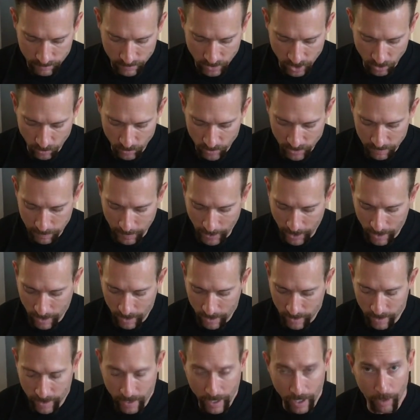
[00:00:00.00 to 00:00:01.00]

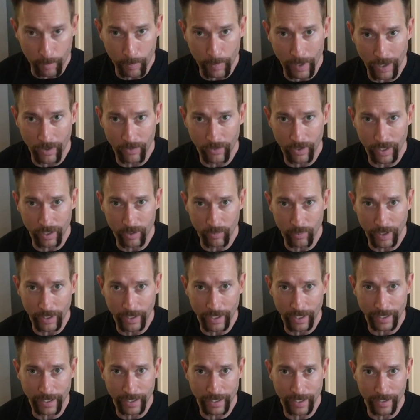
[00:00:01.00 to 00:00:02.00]
respond and help out in any way
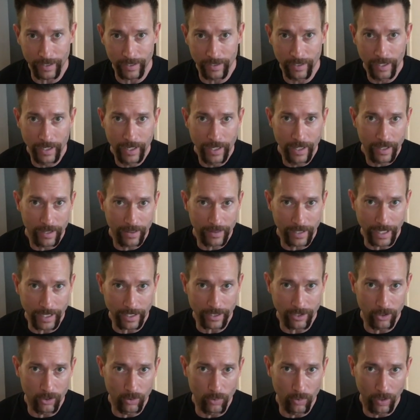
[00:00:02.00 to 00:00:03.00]
that I can.
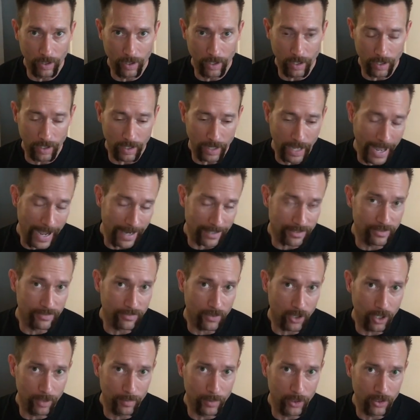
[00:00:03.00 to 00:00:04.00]
Thank you, Active
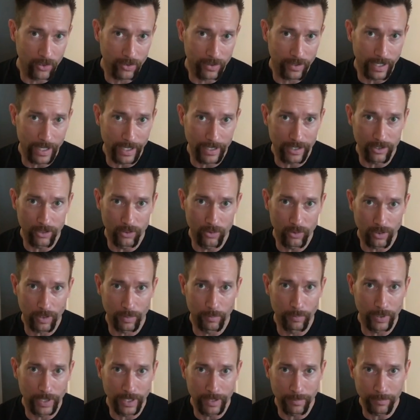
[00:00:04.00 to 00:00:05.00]
Armor. Thank you,
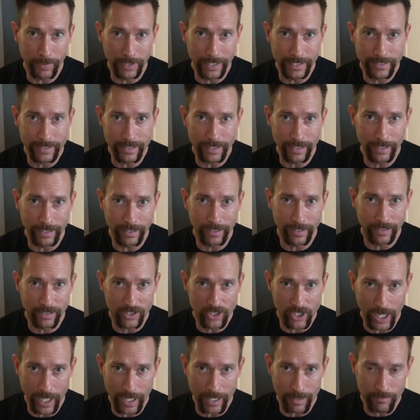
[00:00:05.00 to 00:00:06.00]
Complete PT and
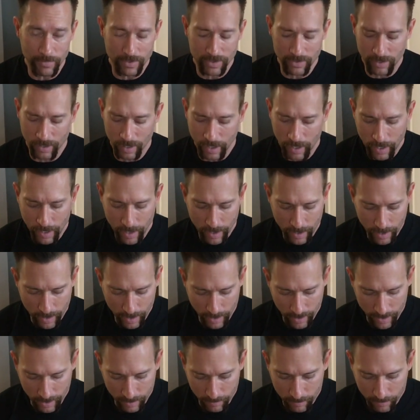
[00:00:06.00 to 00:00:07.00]
James.
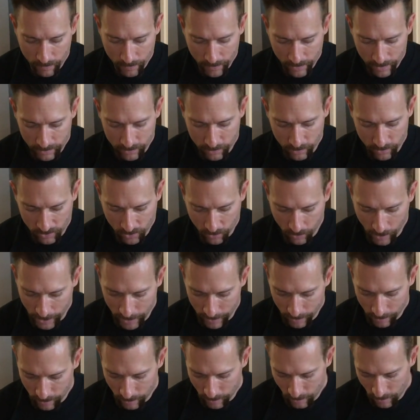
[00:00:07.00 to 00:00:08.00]
This was
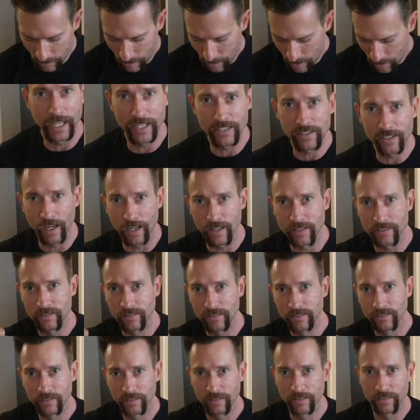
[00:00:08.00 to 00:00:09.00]
great. Thanks, guys.
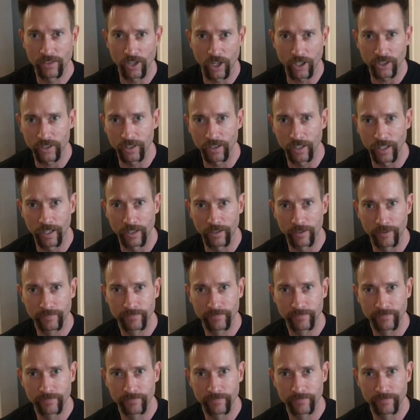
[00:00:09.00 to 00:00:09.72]
Talk to you later.